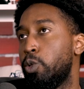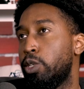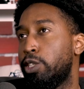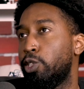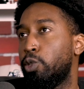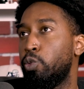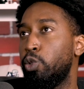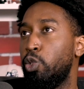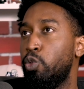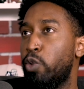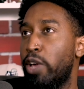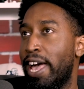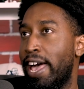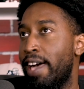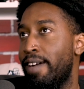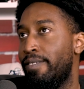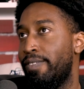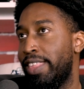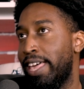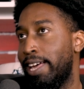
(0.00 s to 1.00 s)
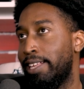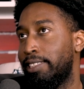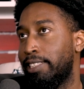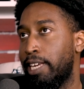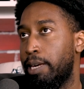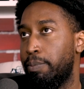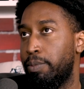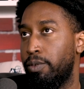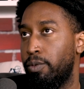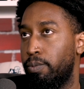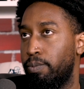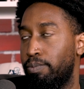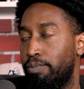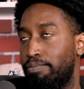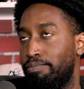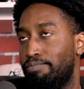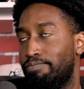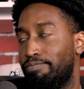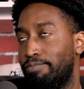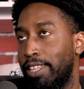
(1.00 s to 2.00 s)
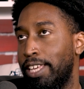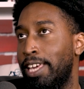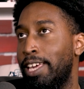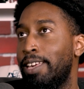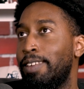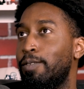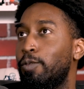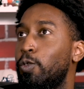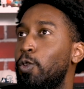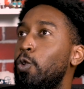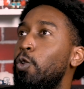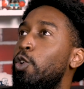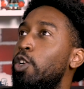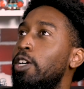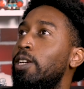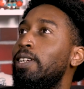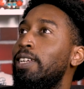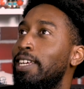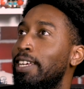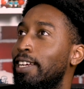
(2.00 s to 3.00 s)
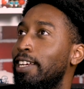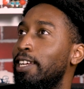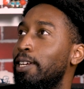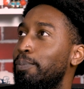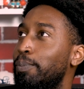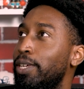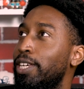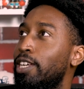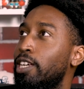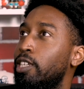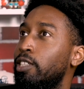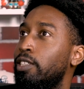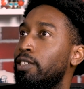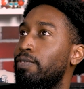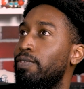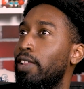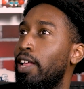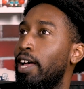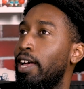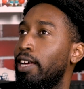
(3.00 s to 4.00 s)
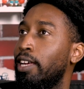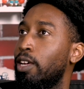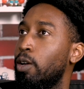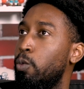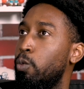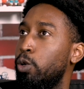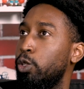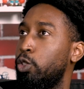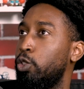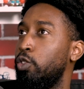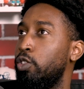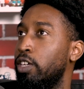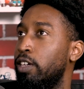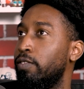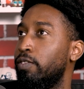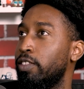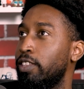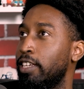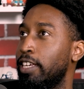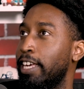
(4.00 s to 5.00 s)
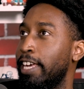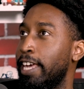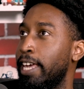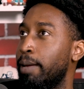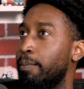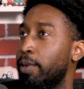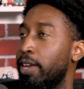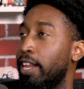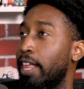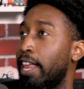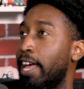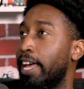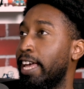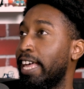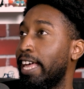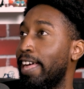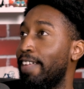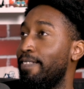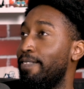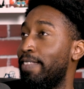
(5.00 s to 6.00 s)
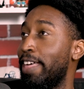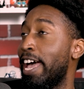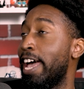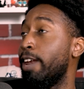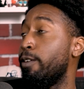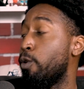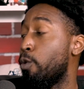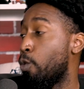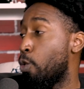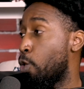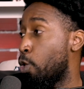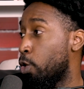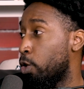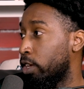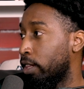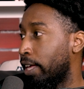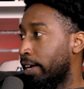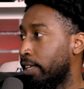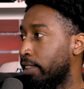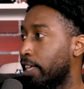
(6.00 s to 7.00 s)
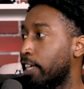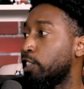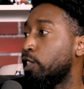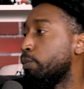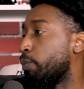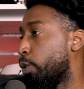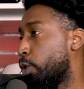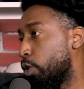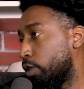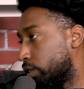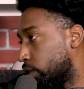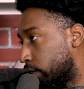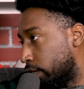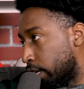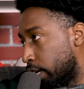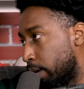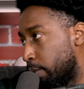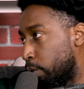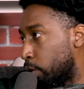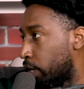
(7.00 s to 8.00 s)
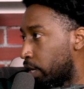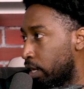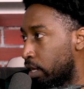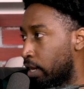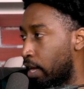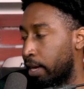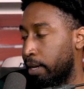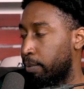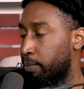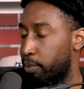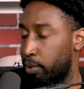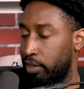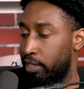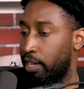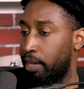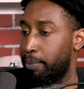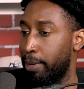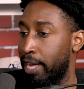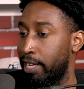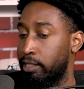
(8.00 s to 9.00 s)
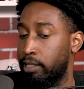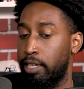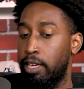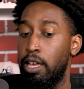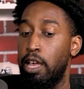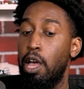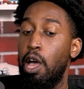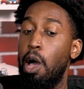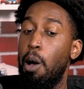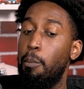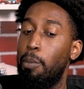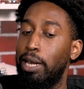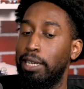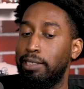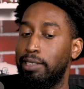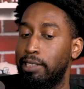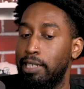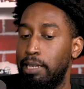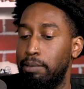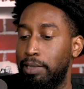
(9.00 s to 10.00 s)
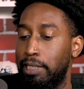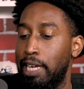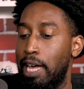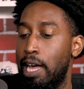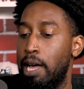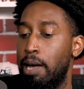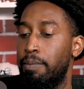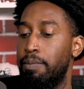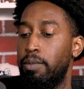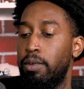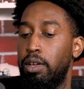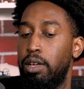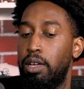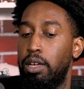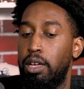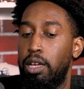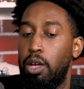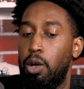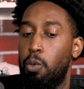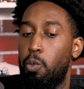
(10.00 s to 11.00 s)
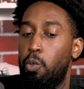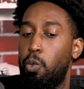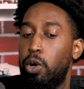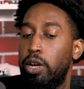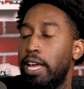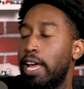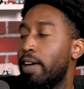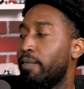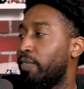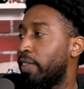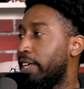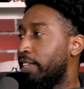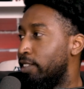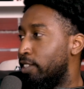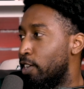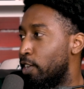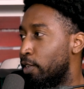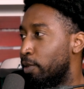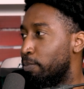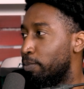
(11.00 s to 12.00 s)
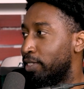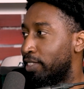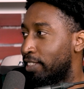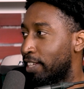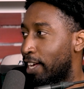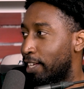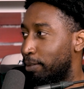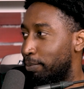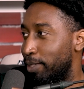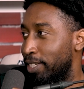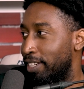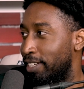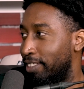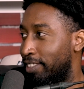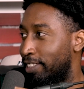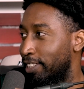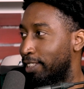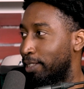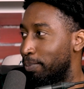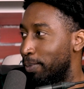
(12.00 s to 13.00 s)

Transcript: because when you have that type of thing, you could get in because of like what you've done for the game and like that award. Like that's important to the game. You can't like put that past that. But at the same time, what have they done besides being a six